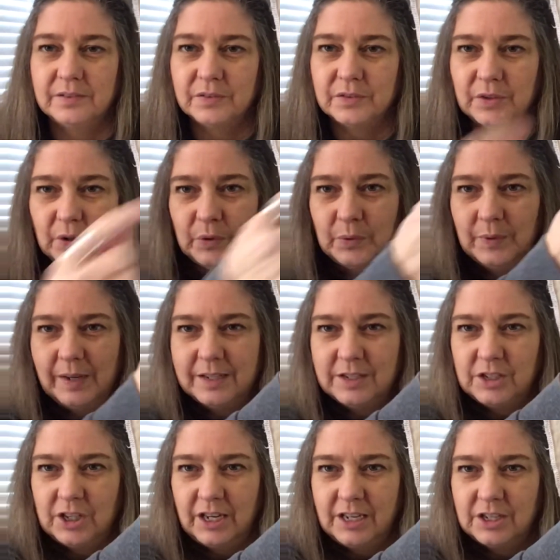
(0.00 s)
So I
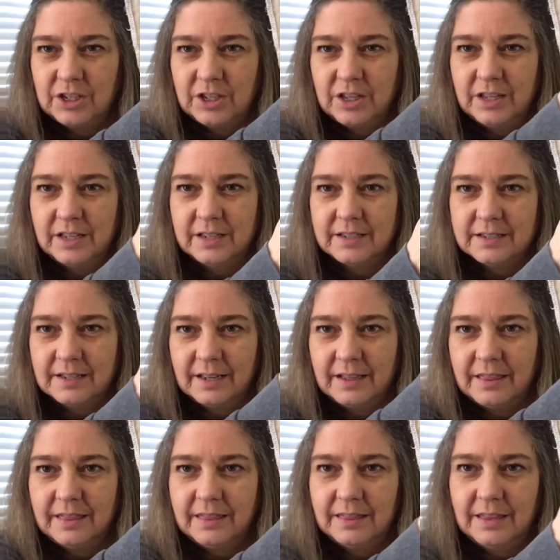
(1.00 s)
changed this. I
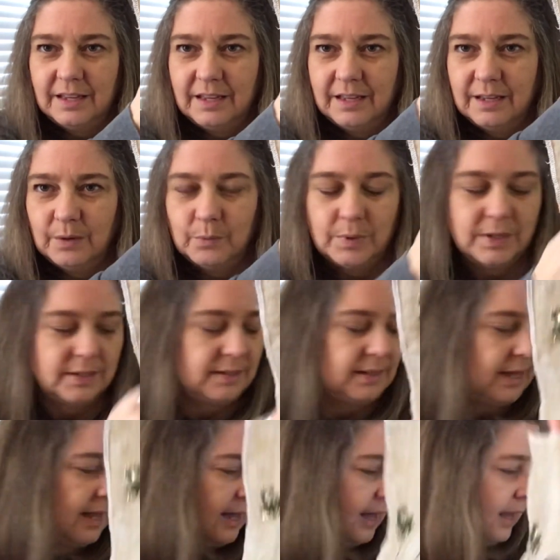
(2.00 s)
think it was
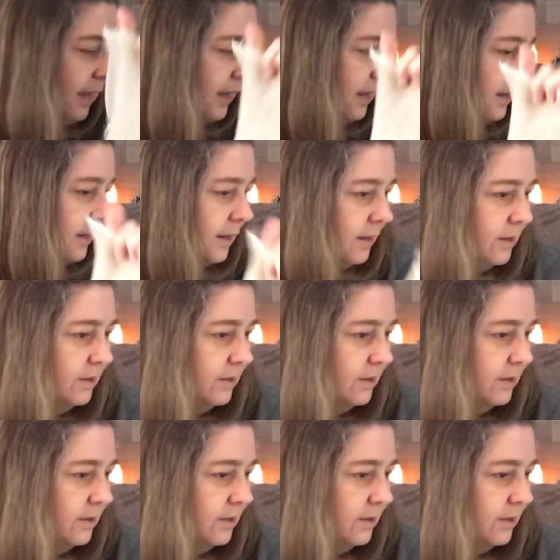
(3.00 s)
a